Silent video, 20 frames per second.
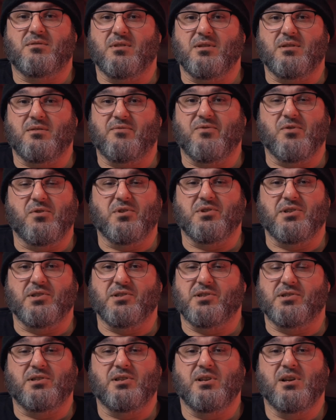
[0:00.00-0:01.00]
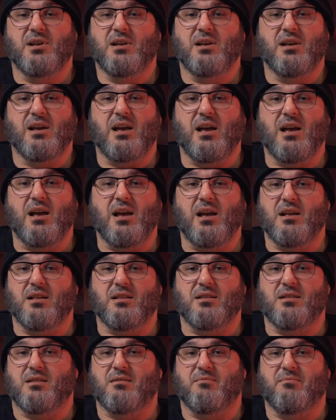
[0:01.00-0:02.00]
the versions,
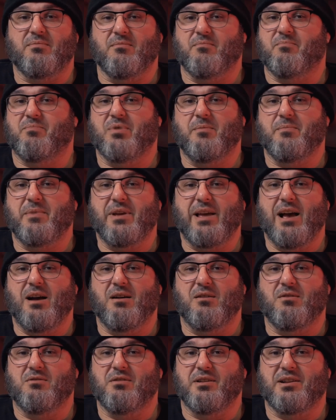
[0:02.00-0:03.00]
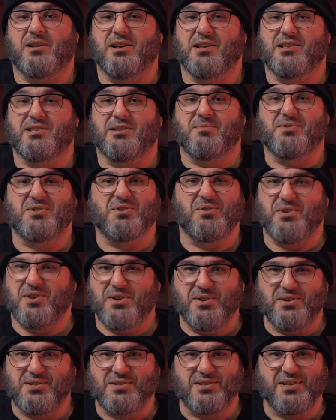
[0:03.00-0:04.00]
bum me out, only because I'm so
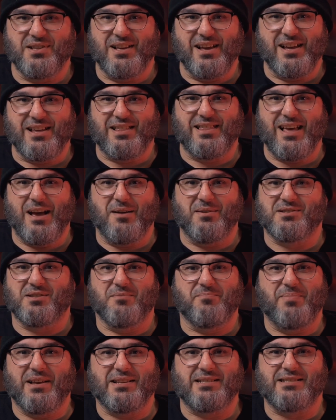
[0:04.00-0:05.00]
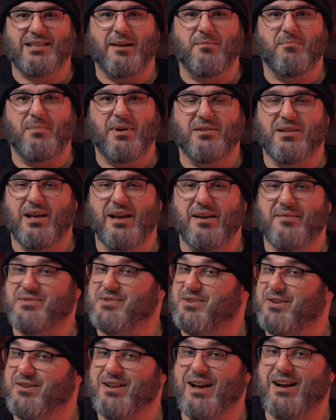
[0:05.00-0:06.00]
used to that was the best time of my life.
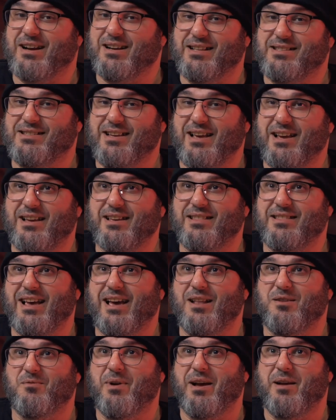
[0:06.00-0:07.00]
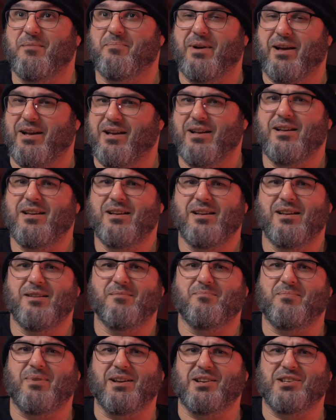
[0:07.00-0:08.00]
So you're not going to take that away by
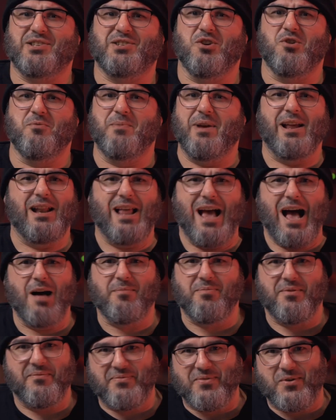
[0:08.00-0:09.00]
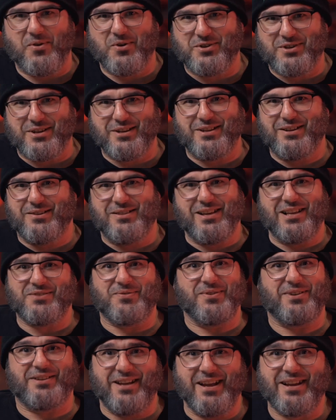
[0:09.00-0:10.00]
show me an album version, dude. That's
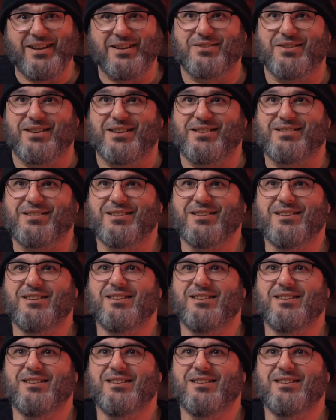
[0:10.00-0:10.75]
ridiculous,